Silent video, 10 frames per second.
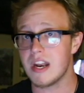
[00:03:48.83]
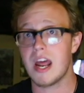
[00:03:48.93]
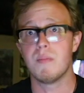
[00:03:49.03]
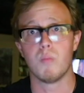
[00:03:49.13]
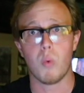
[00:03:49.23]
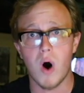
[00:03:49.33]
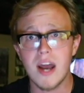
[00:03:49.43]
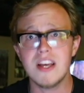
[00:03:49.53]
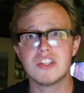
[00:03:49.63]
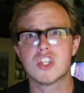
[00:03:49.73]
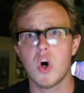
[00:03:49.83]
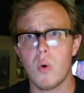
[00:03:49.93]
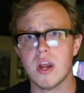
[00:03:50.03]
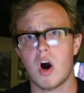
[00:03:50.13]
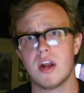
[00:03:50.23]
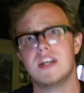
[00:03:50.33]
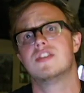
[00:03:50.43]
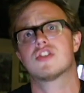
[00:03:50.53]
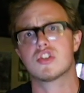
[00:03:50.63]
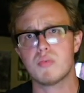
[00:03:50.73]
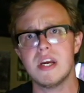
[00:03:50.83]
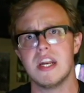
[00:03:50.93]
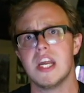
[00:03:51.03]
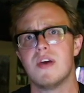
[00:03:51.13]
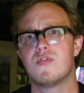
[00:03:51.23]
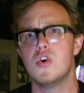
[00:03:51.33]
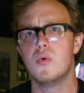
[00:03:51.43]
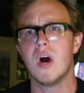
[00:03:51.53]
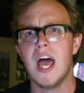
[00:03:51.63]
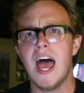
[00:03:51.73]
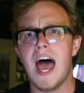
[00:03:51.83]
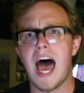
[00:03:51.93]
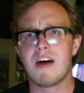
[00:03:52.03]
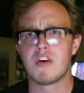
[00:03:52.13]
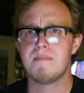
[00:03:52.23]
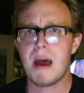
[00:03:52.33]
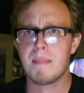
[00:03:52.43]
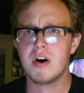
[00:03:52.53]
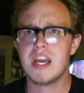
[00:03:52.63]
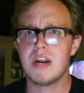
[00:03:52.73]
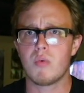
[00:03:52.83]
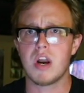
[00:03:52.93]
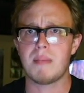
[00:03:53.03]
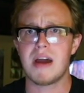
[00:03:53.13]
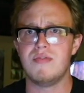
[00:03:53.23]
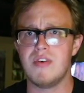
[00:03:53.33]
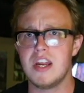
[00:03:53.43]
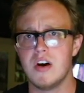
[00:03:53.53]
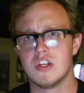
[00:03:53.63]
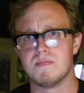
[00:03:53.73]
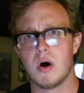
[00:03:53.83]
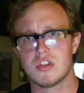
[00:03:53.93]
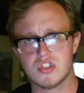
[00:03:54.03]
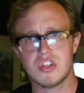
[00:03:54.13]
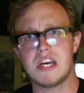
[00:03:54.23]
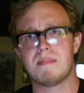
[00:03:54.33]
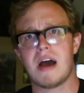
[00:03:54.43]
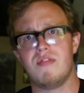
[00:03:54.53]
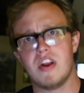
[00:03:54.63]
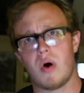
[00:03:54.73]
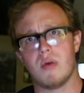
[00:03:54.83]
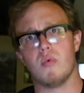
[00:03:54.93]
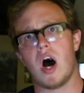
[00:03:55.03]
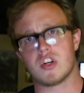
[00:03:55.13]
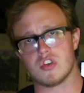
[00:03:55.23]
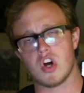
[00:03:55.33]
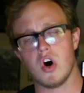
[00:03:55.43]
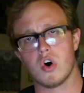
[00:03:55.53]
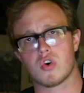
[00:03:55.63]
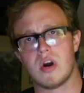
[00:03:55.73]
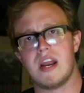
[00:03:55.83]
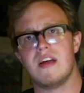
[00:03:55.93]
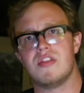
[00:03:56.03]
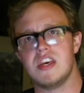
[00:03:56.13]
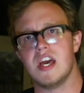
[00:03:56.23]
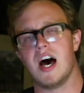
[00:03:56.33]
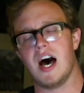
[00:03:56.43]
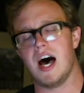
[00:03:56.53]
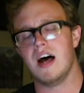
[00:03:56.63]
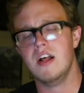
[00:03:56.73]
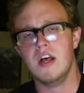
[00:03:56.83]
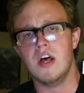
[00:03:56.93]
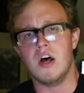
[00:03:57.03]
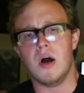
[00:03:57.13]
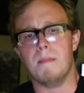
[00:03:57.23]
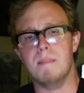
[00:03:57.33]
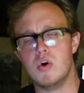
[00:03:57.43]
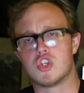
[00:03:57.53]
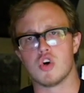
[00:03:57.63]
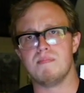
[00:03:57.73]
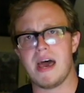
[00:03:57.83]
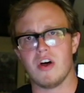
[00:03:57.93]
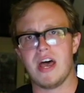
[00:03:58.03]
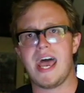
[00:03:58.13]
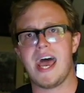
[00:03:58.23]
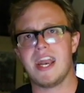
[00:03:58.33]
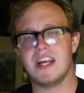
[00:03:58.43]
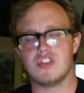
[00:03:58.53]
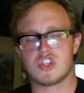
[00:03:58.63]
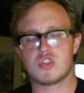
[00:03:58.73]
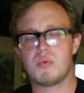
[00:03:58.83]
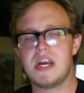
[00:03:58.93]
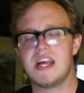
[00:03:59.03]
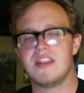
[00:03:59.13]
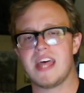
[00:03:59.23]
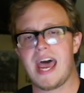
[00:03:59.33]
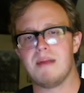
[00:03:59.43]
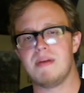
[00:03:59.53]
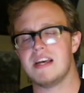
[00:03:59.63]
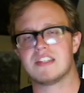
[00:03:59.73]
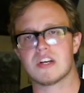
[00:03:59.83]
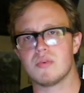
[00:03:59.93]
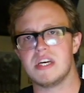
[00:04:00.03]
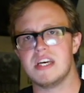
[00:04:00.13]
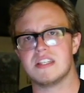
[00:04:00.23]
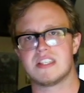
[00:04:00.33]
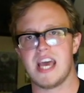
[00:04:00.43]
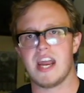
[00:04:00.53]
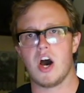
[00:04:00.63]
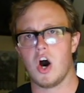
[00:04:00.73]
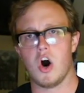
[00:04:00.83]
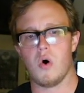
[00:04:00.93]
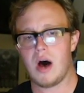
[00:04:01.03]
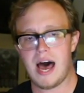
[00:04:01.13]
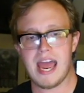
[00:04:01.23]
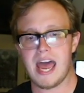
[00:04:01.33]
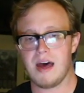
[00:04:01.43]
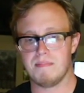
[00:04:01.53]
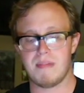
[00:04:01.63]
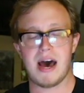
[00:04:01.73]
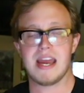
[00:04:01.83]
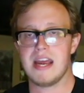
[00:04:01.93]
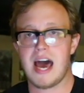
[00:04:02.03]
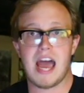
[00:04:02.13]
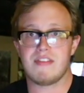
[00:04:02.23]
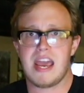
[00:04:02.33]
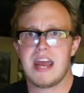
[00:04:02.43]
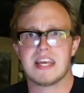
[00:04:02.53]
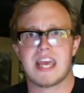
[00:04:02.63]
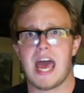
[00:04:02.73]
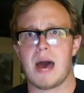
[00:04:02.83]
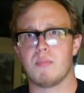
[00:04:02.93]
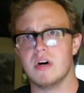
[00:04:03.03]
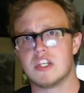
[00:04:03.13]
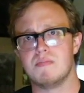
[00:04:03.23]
And what is going on in Sweden? If you have remembered in one of my videos, mostly my video on Roger Tolgren, the moocher metalhead in Sweden that basically said, I have a handicap, which